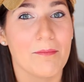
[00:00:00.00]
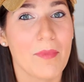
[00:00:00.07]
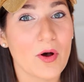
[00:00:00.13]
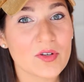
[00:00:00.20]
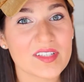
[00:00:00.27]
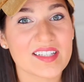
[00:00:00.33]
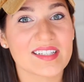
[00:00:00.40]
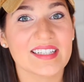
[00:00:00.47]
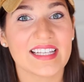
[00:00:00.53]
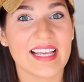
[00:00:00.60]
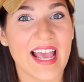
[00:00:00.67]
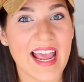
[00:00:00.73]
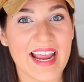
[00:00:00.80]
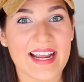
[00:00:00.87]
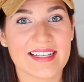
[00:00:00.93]
mostly
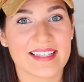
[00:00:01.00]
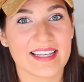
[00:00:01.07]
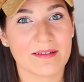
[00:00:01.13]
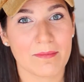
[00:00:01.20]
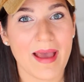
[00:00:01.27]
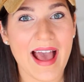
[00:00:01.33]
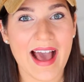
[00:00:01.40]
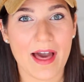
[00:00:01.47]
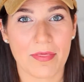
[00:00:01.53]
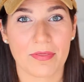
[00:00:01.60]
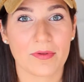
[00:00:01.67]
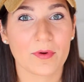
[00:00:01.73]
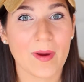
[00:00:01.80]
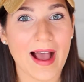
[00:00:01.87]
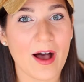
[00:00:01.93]
A's in math
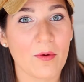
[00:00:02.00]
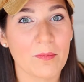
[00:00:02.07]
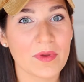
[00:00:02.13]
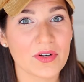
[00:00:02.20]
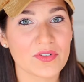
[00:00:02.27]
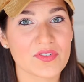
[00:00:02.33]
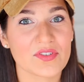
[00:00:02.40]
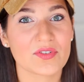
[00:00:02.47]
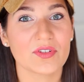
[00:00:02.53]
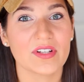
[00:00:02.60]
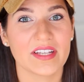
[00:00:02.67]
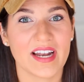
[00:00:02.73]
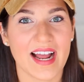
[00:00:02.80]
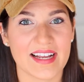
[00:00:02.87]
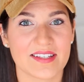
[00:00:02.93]
throughout middle school
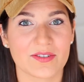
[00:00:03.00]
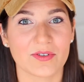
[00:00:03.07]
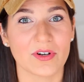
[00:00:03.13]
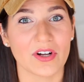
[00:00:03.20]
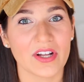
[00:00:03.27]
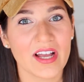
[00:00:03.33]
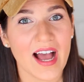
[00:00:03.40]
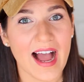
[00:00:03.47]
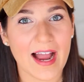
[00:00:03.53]
and high school.